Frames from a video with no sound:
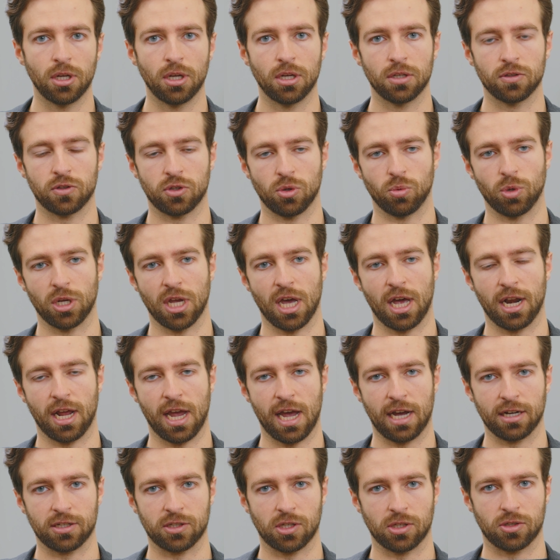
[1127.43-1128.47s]
So we got
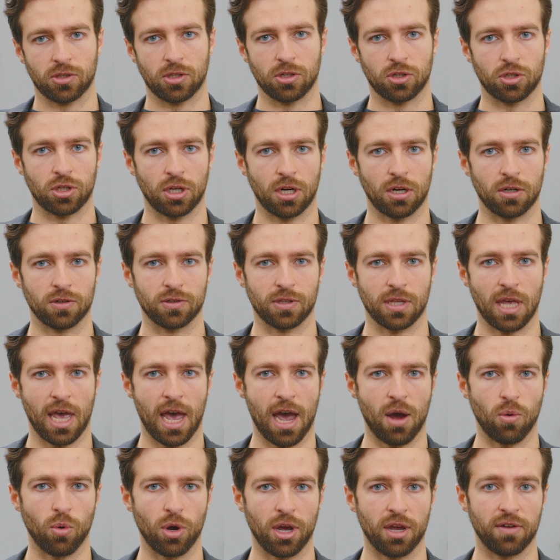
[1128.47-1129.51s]
access to shares
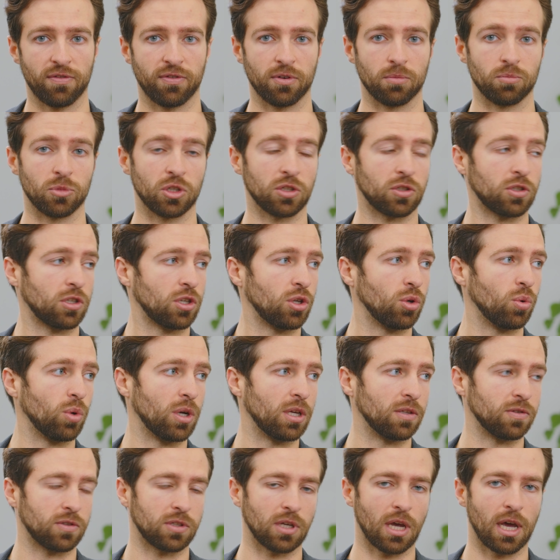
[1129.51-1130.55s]
that way from just 2
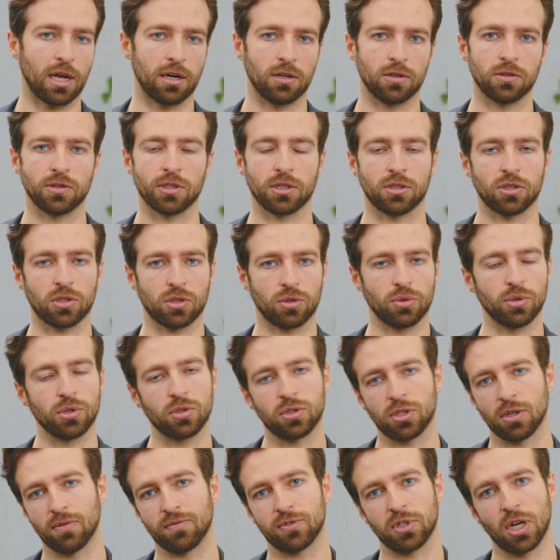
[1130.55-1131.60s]
insiders
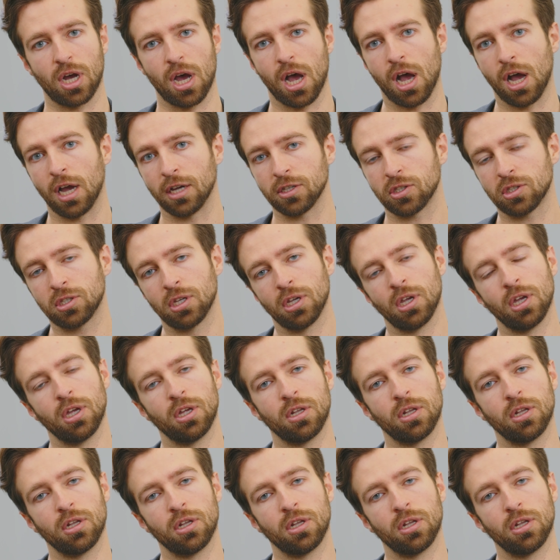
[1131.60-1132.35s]
exclusive to us,